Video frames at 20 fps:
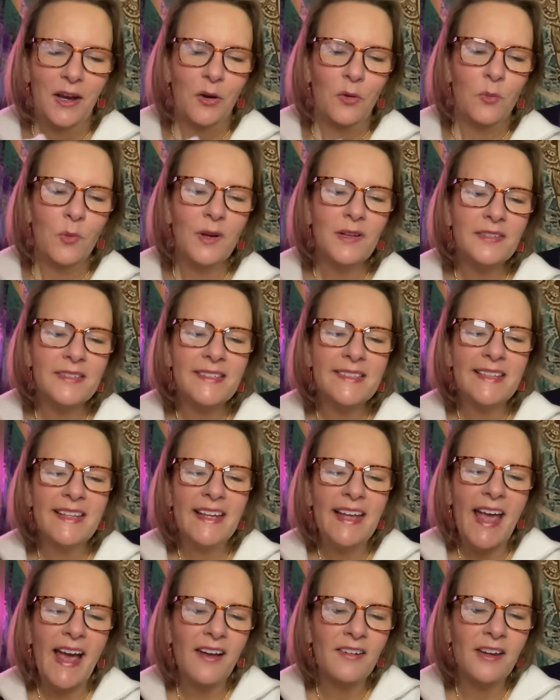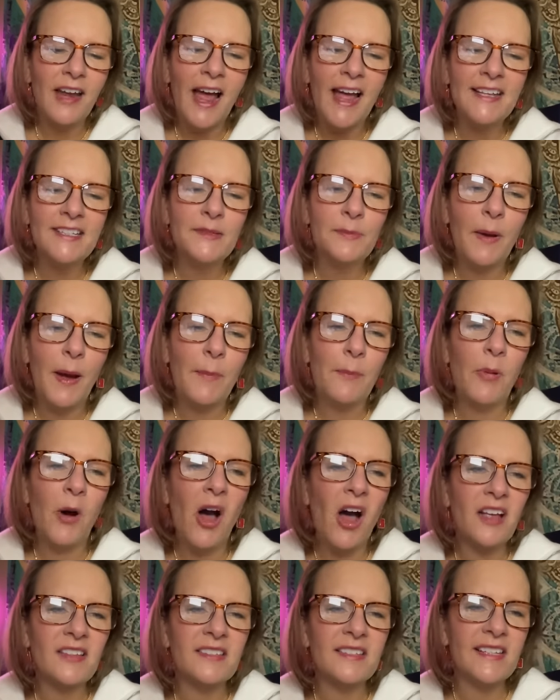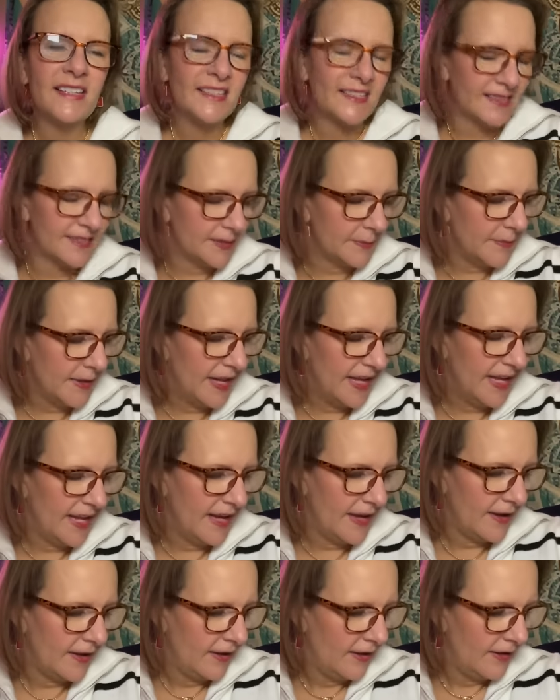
We'll see how nice my boss is to me.